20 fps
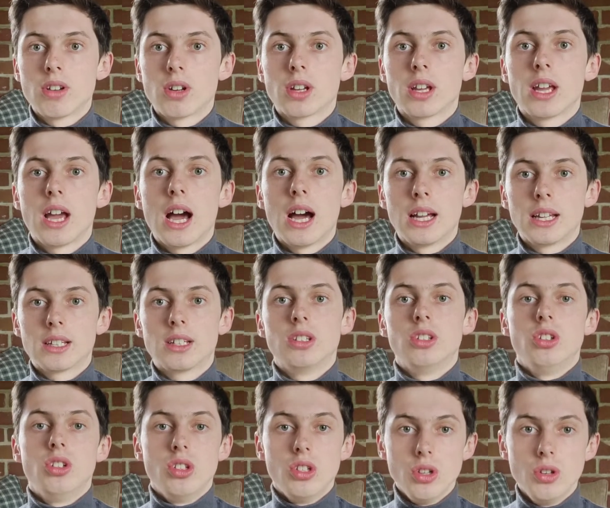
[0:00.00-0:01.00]
vlogging I can
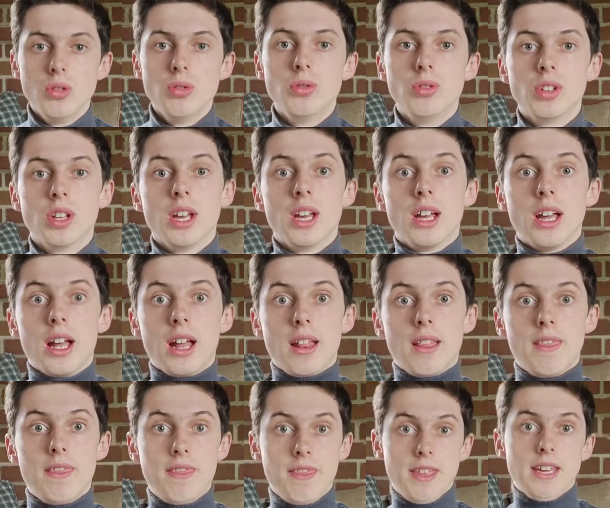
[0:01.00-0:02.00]
use
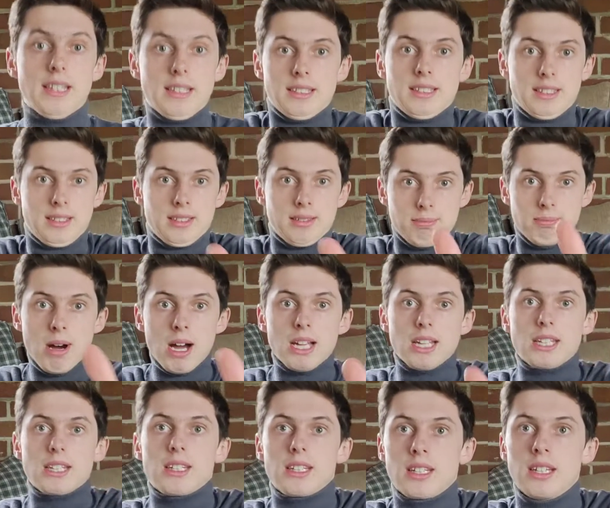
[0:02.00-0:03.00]
this
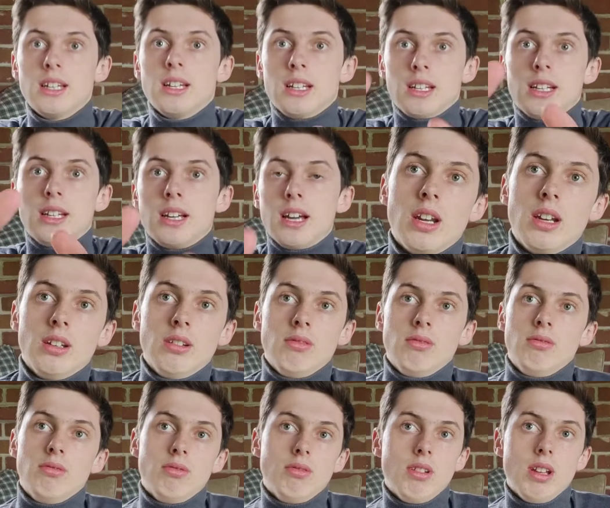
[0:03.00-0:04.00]
mic
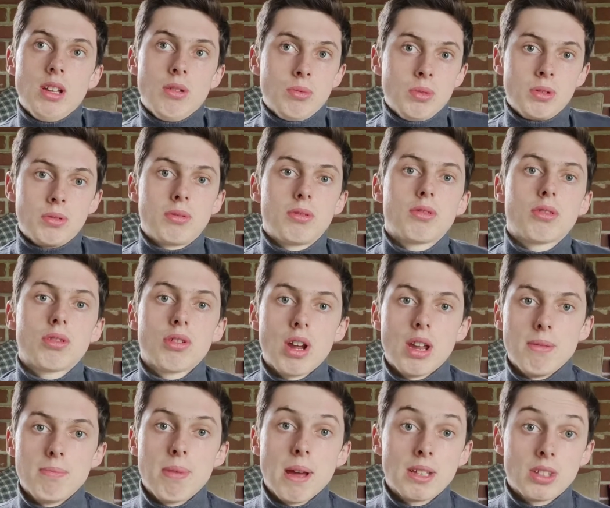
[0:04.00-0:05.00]
and it would
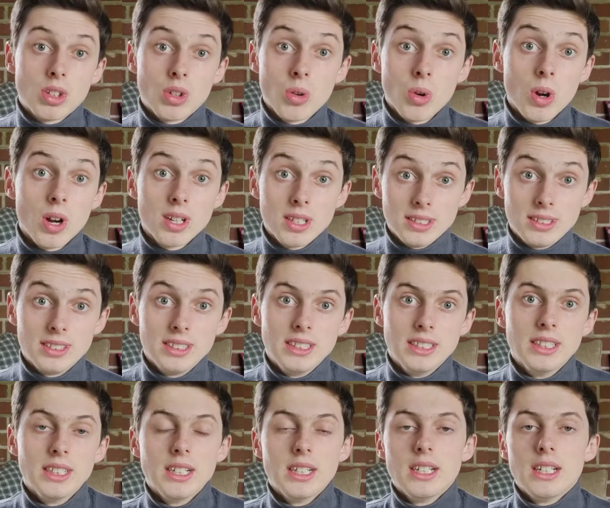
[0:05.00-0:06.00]
create better
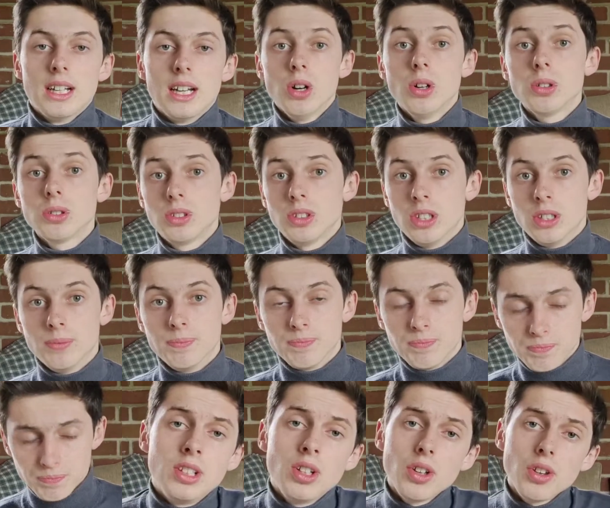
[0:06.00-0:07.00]
quality audio.
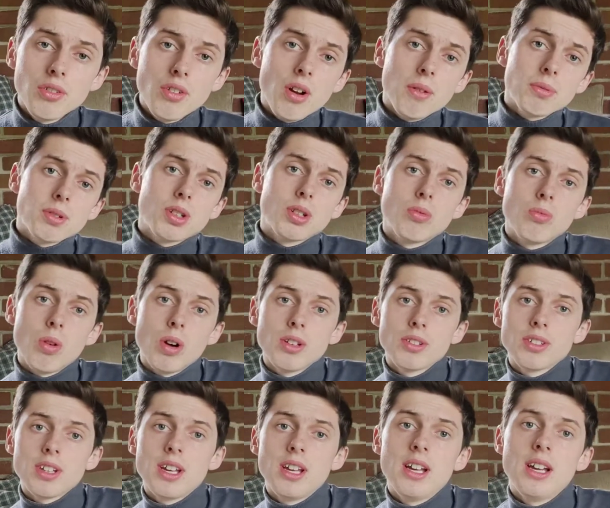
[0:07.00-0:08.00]
The other option was
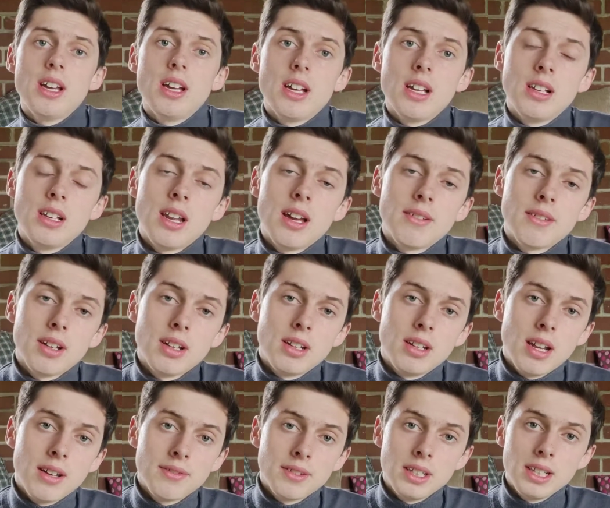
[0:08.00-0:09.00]
a
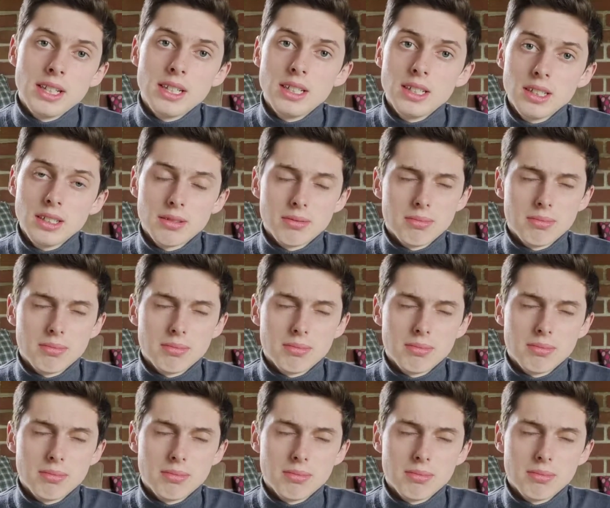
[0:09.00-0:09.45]
lavalier.